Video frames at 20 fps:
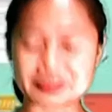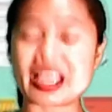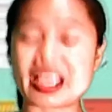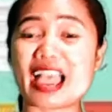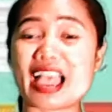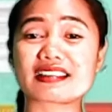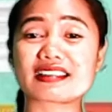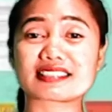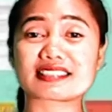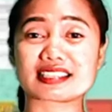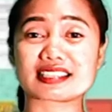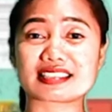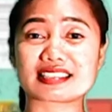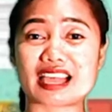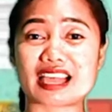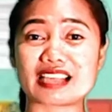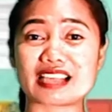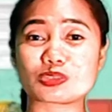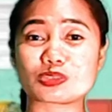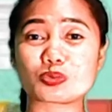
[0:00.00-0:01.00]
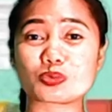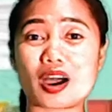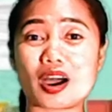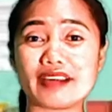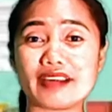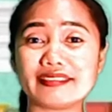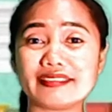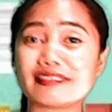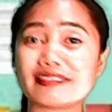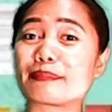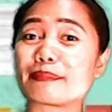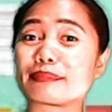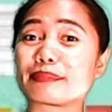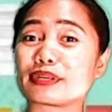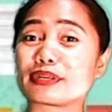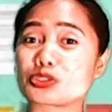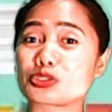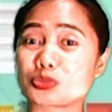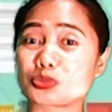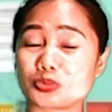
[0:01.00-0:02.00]
exercise 1,
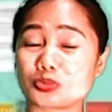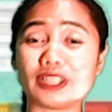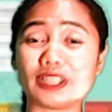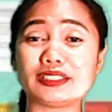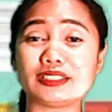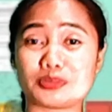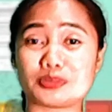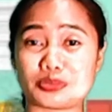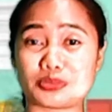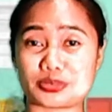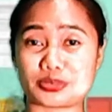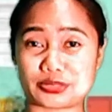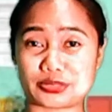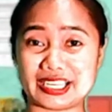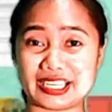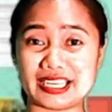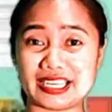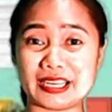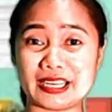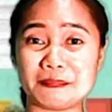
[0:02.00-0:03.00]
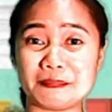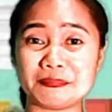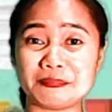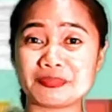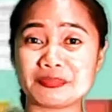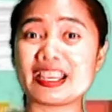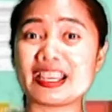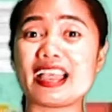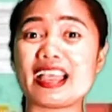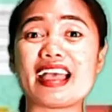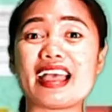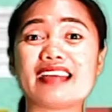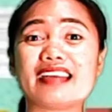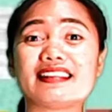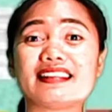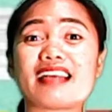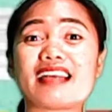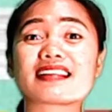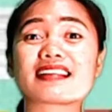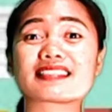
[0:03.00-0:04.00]
numbers 1 to 3, and
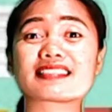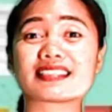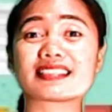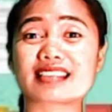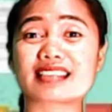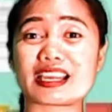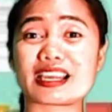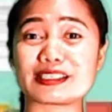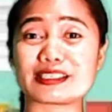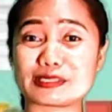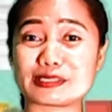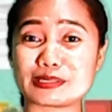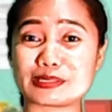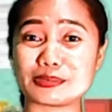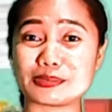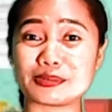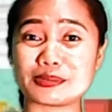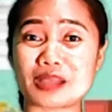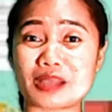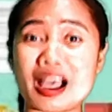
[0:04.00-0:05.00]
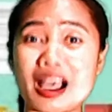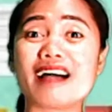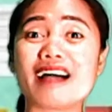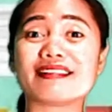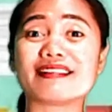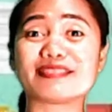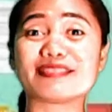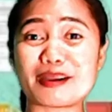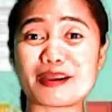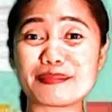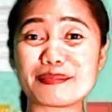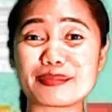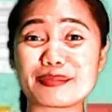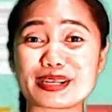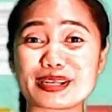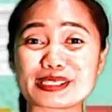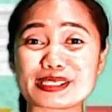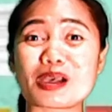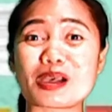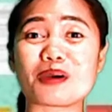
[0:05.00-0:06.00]
exercise 2,
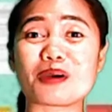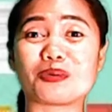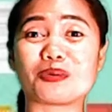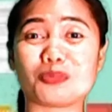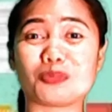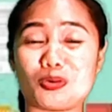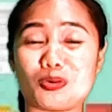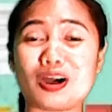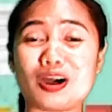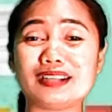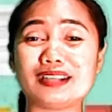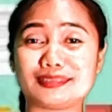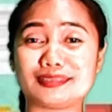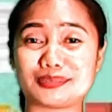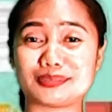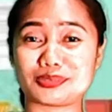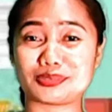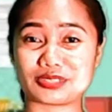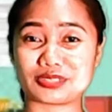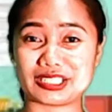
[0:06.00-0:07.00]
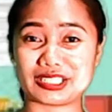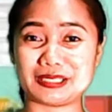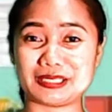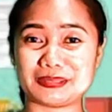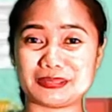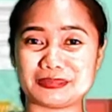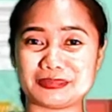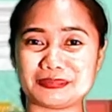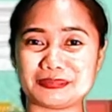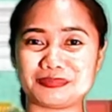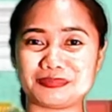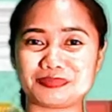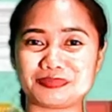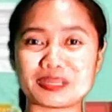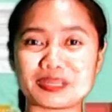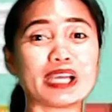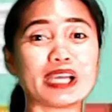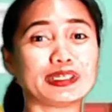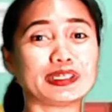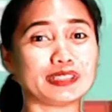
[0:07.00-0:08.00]
numbers 1 to 3.
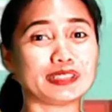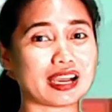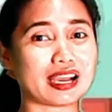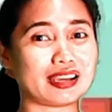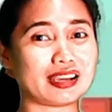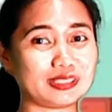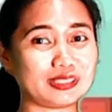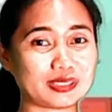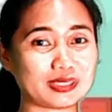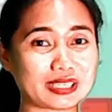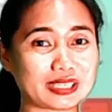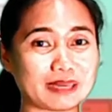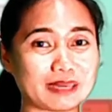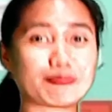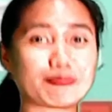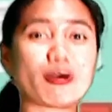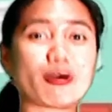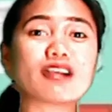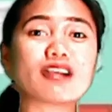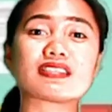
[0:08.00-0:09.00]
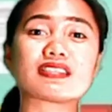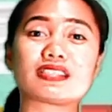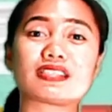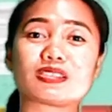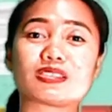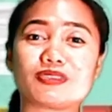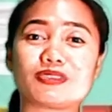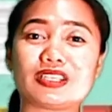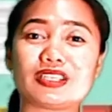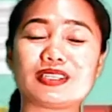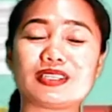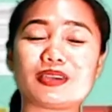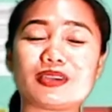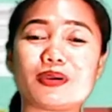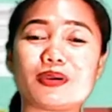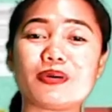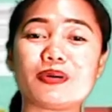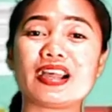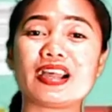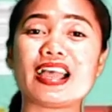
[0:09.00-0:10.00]
You can pause this
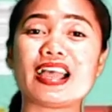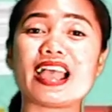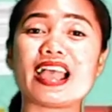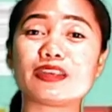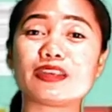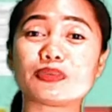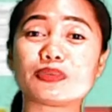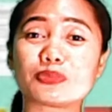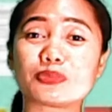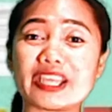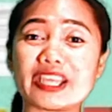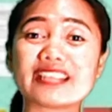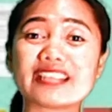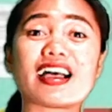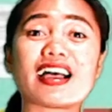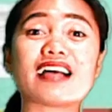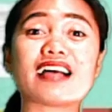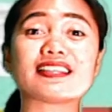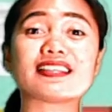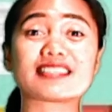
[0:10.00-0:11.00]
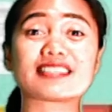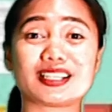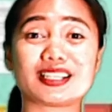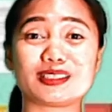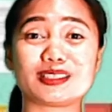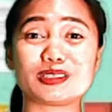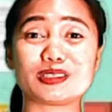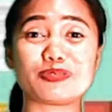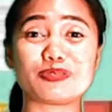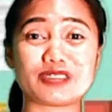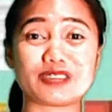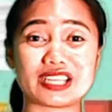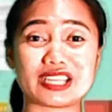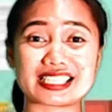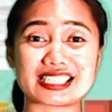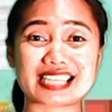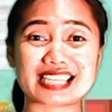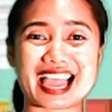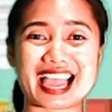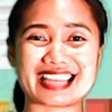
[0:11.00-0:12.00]
video and wait until you
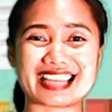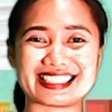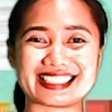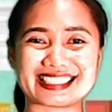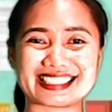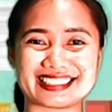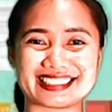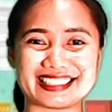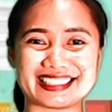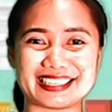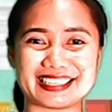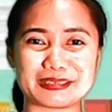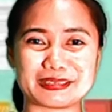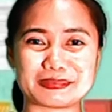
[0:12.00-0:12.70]
finish answering.